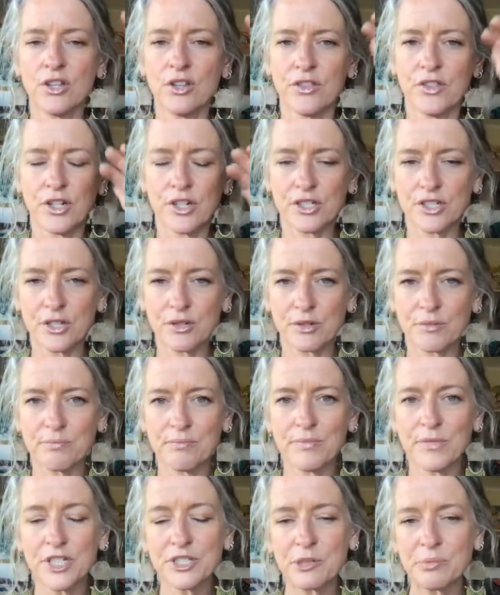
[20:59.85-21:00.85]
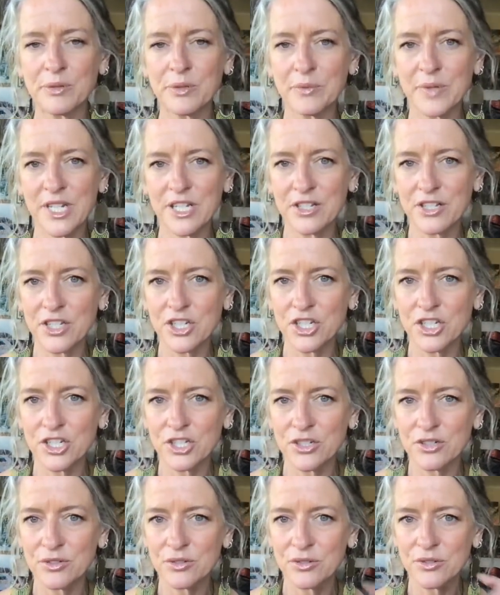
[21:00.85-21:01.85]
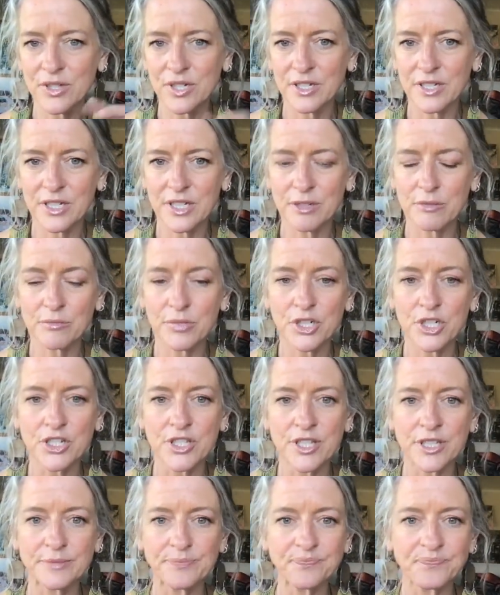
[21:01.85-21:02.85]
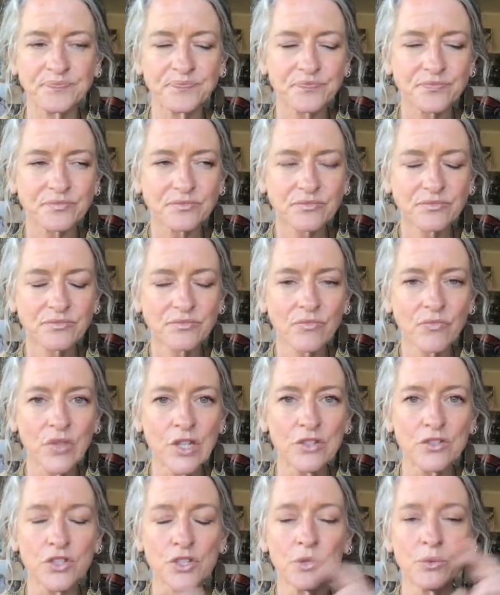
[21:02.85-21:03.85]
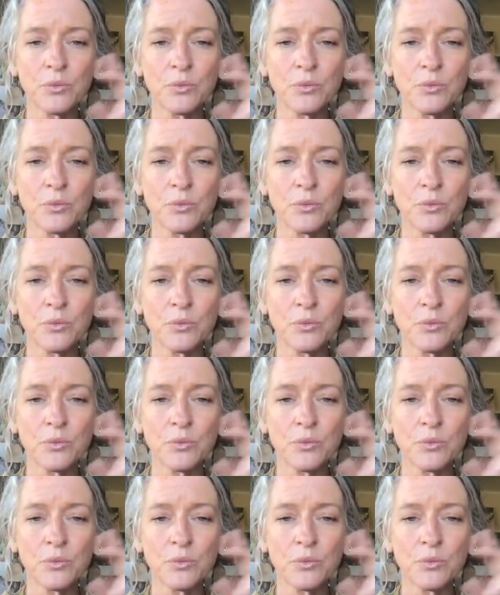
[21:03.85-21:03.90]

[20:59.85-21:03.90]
there are multiple ways to do the in person. So,